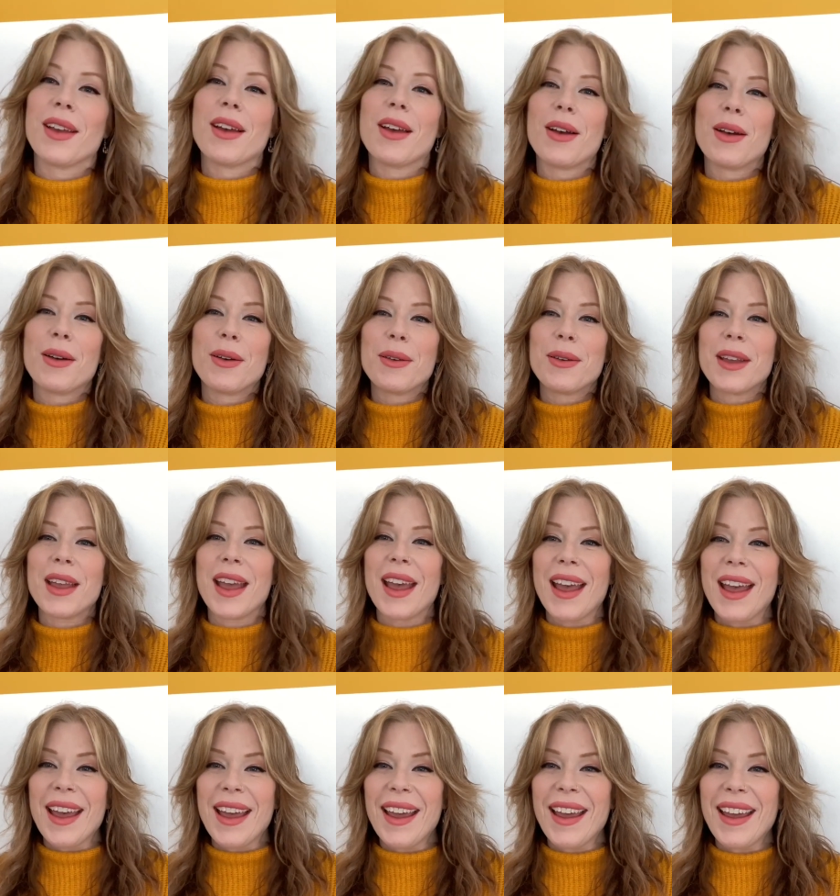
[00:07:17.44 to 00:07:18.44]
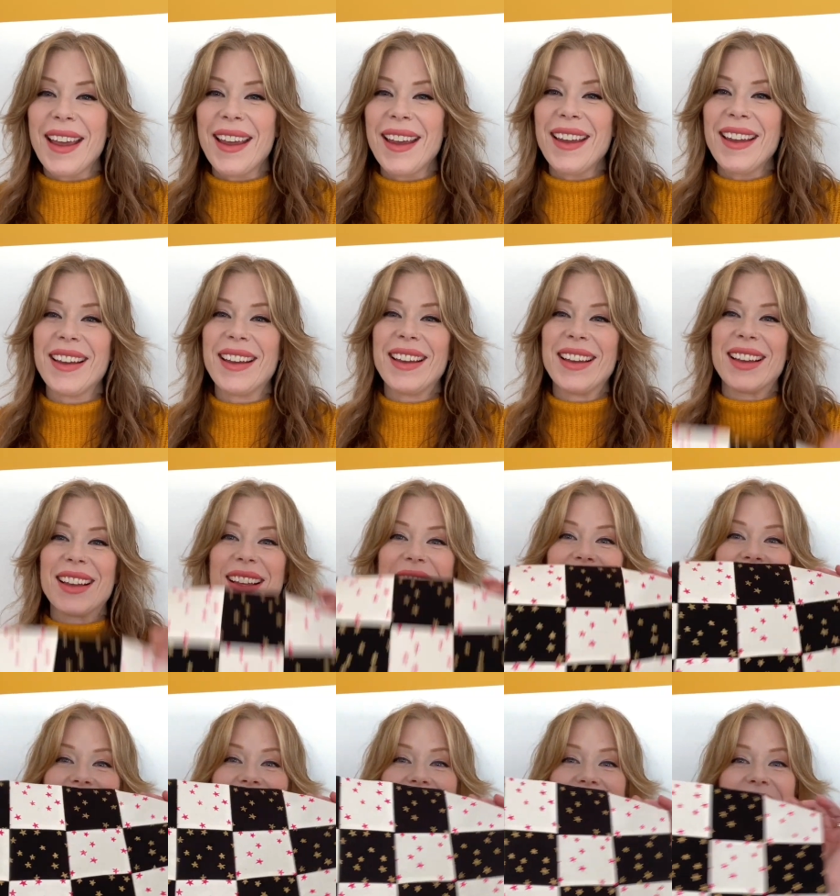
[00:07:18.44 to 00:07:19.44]
Okay,
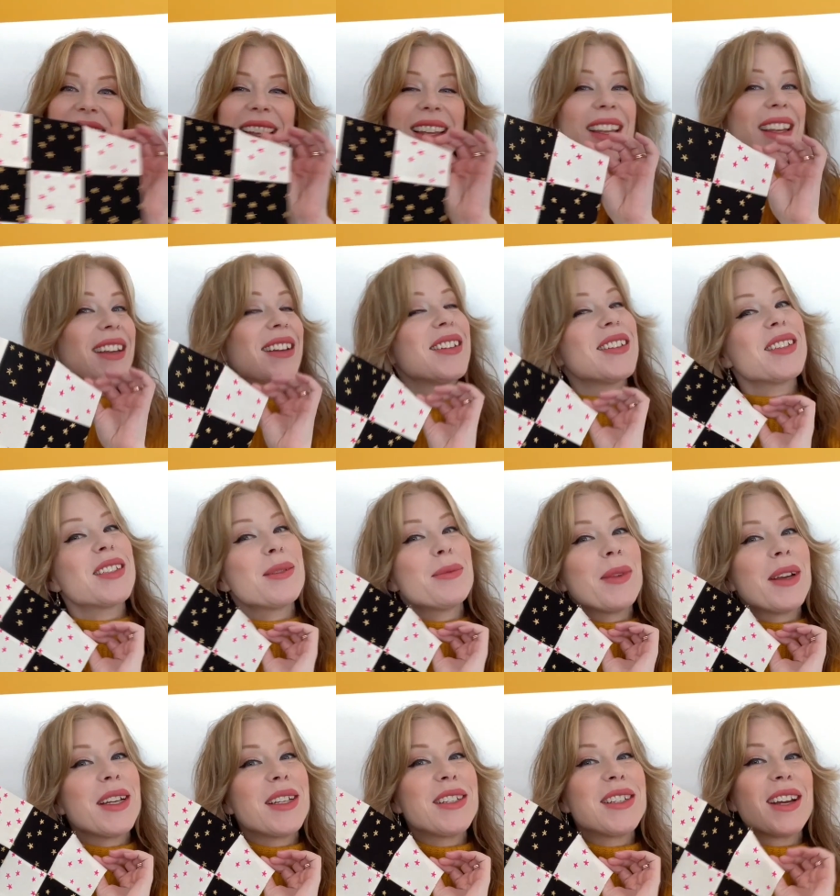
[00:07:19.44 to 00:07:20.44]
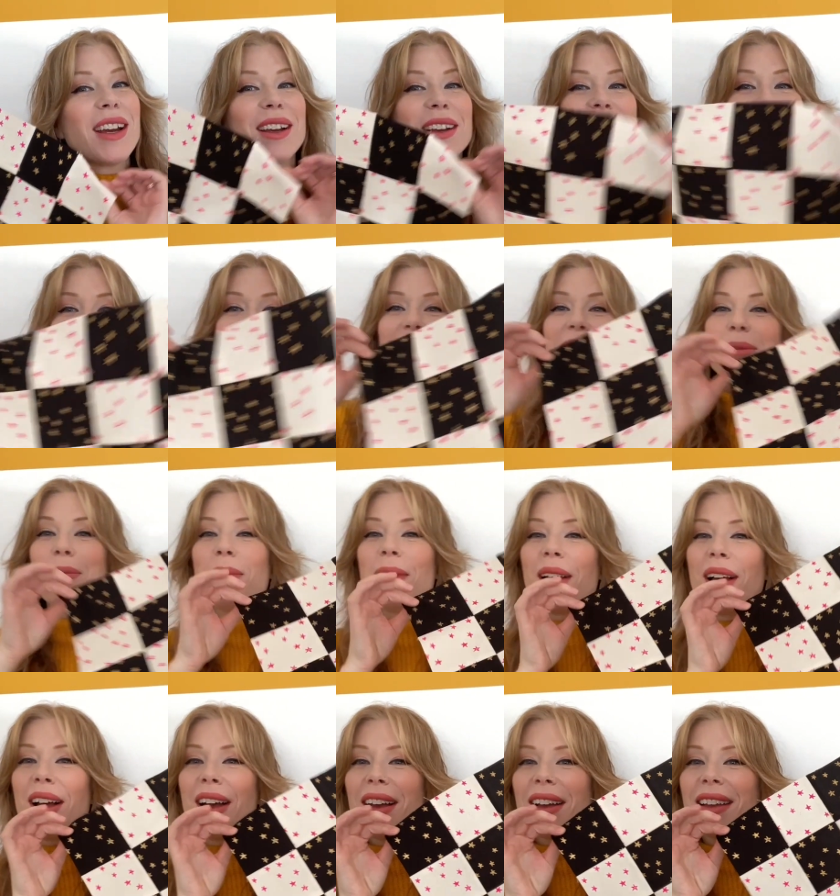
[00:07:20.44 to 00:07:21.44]
here's my checkered
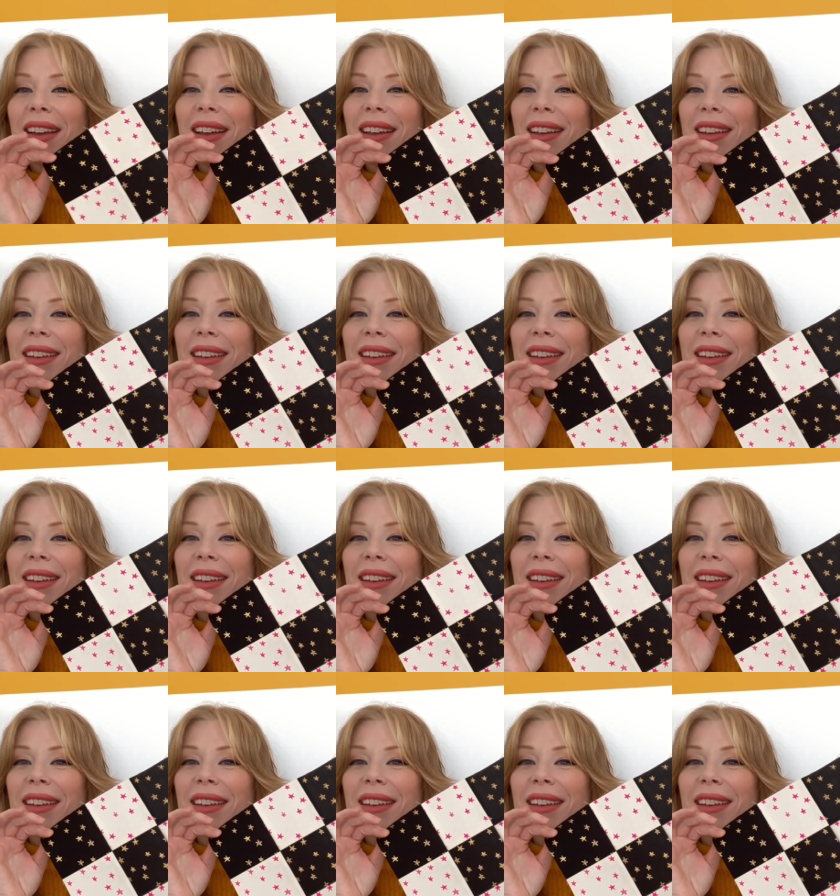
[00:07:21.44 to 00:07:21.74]
block.